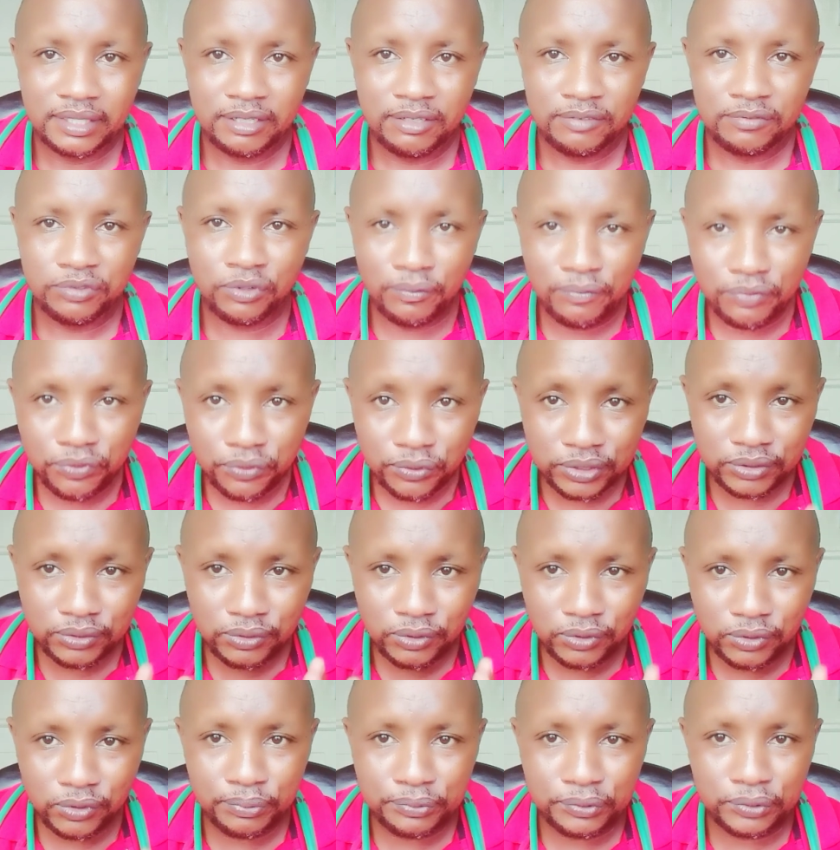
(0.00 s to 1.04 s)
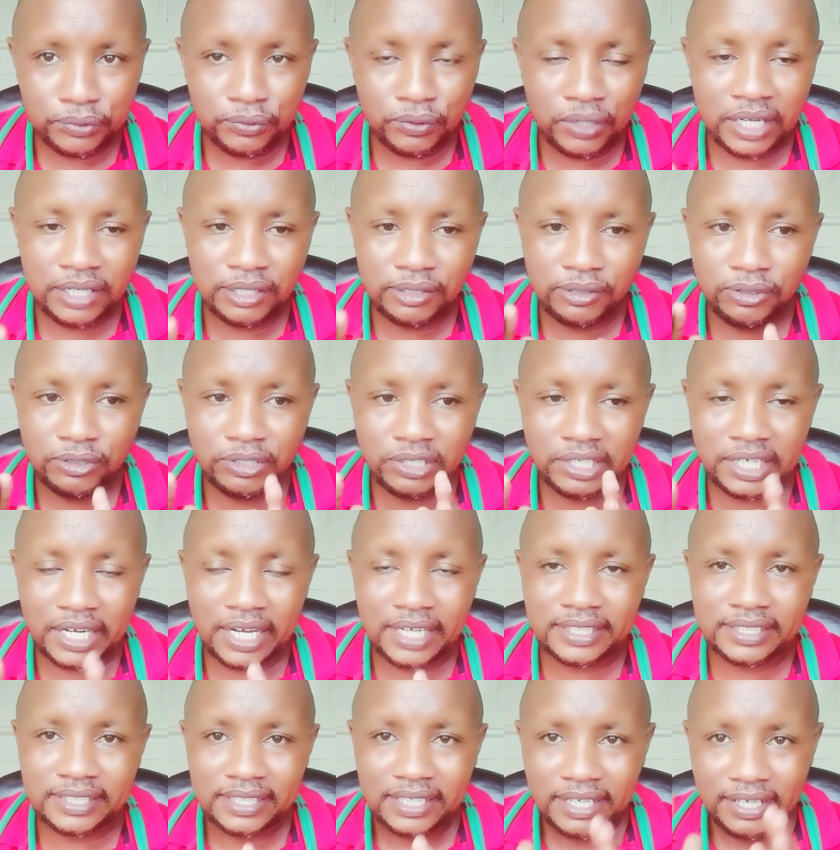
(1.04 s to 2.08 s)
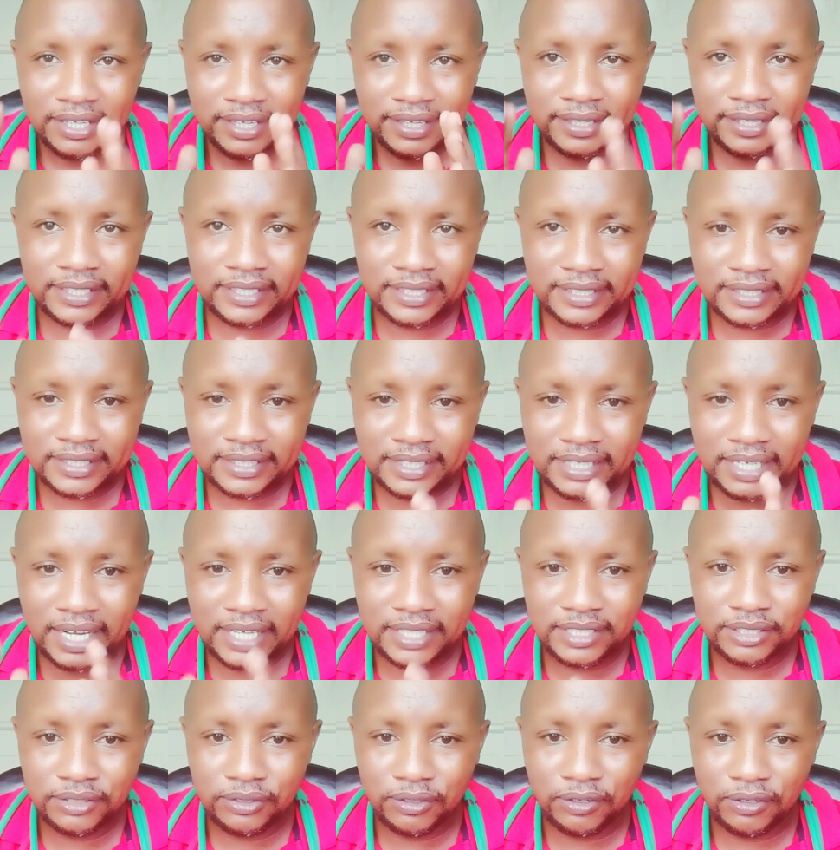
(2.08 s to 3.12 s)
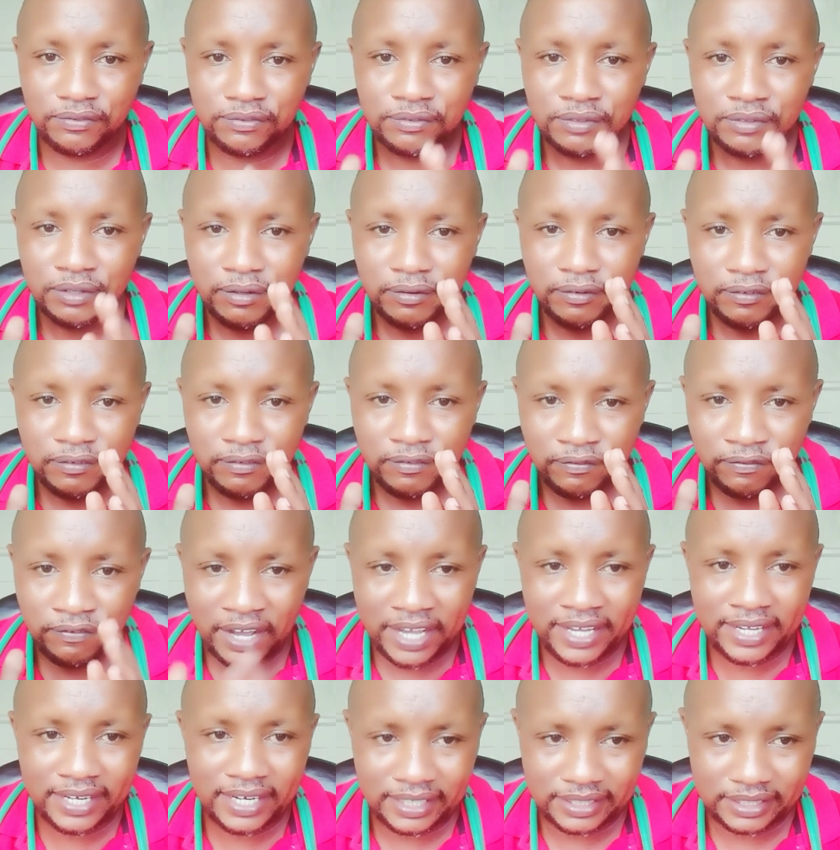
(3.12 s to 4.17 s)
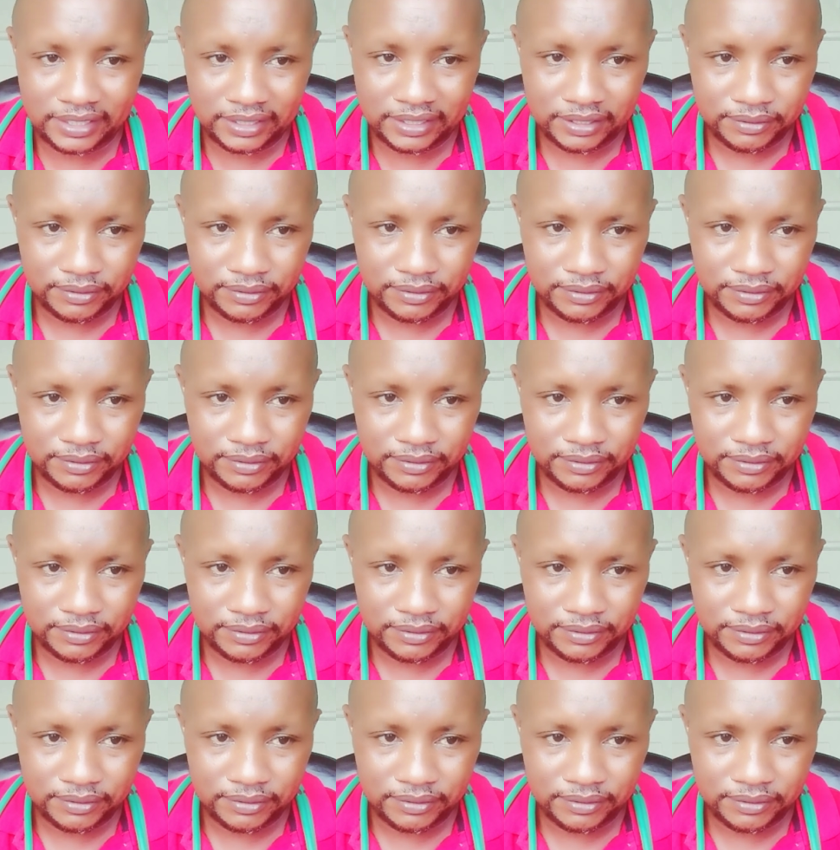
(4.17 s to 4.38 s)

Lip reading: From those groups you can contract this kind of virus.